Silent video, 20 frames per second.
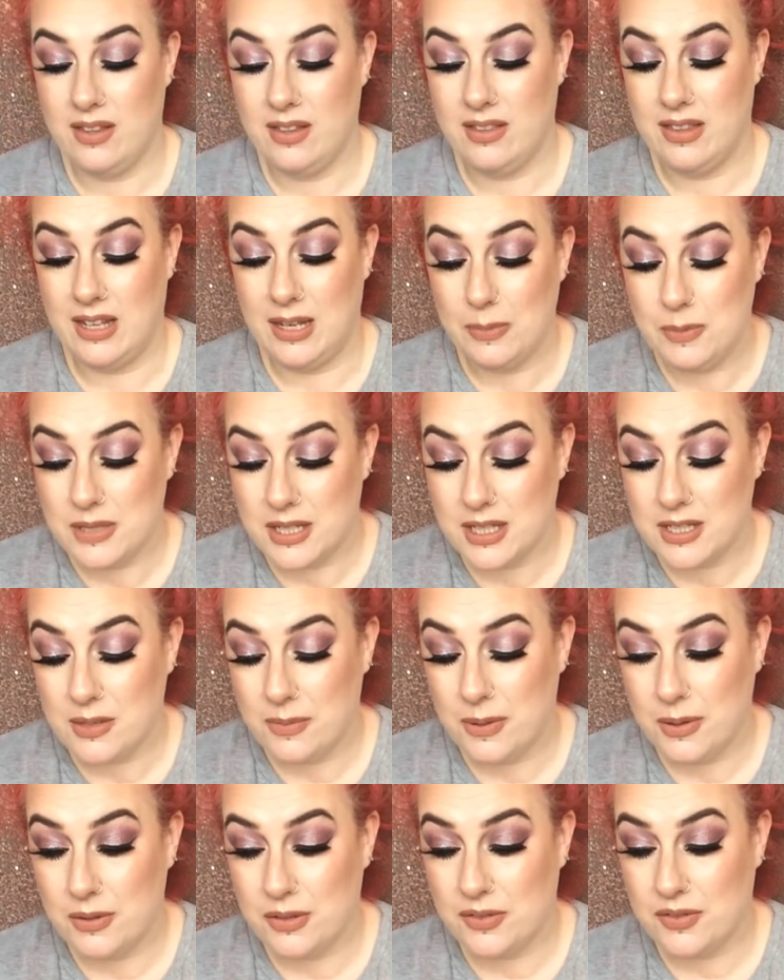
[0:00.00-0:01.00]
the lipsticks are
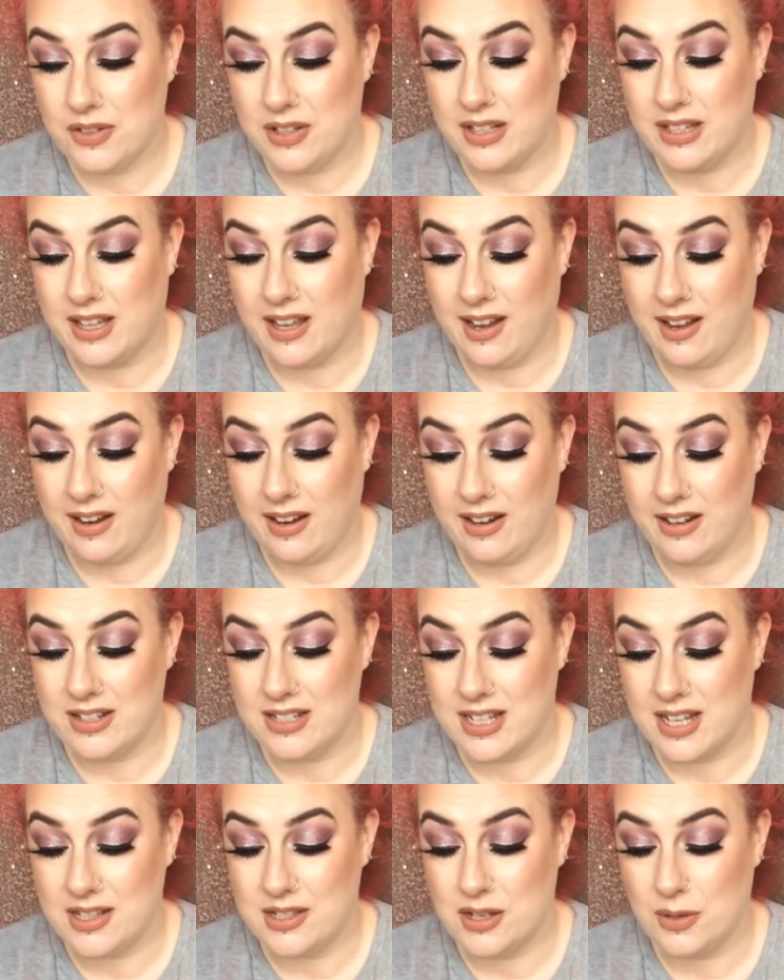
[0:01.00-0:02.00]
beautiful. The highlighter
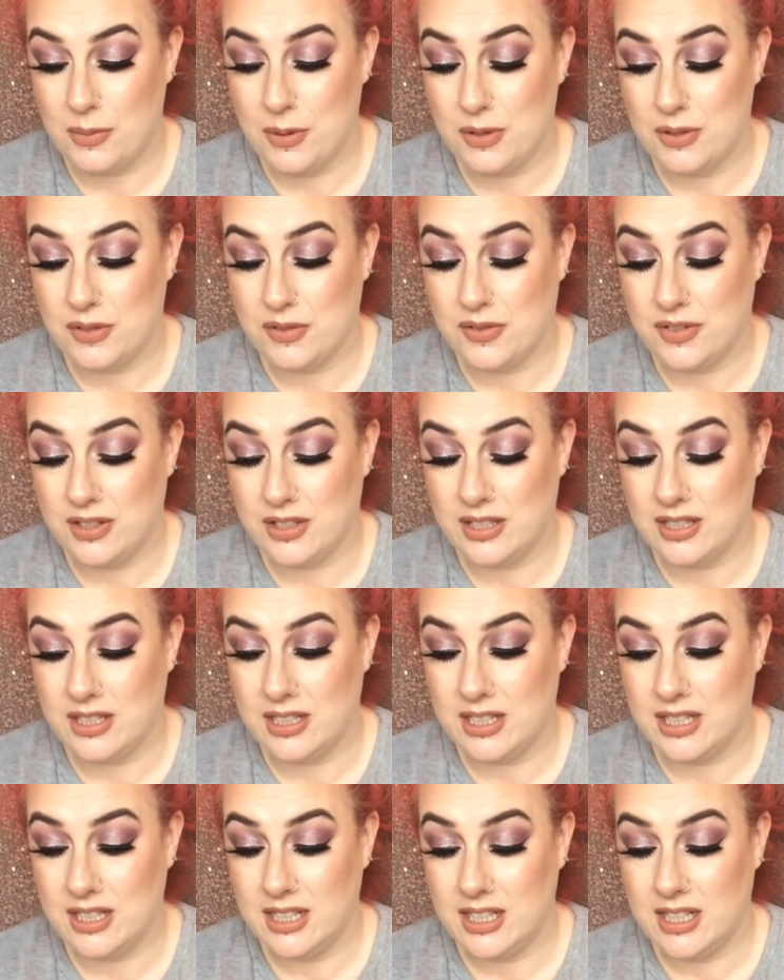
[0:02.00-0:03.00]
sets are
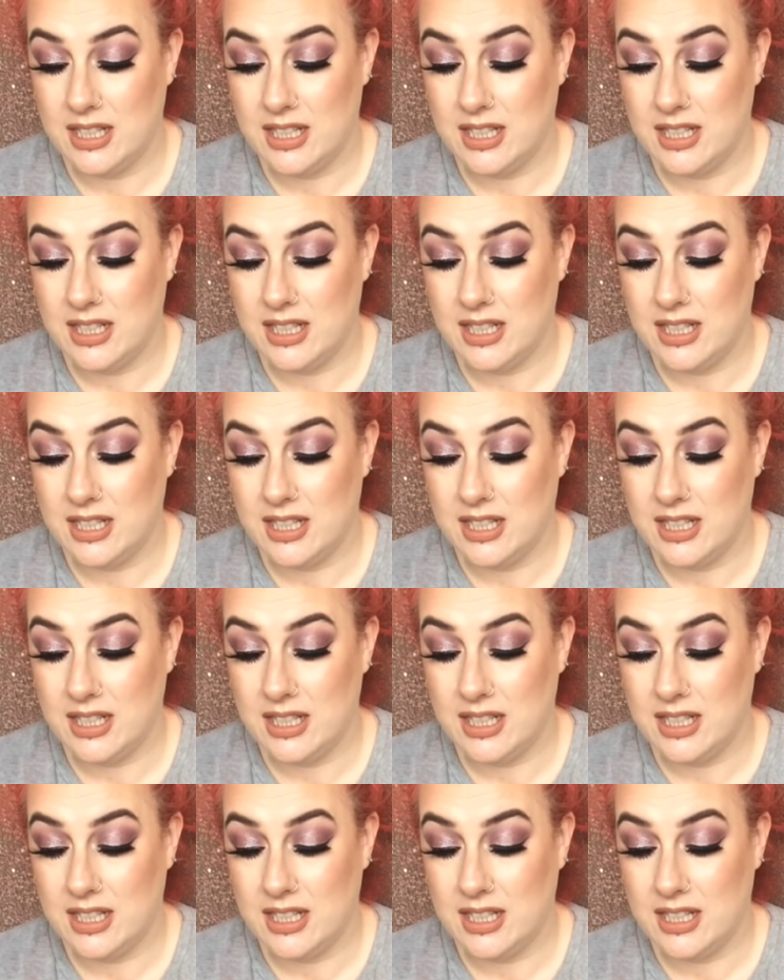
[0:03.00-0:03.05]
beautiful.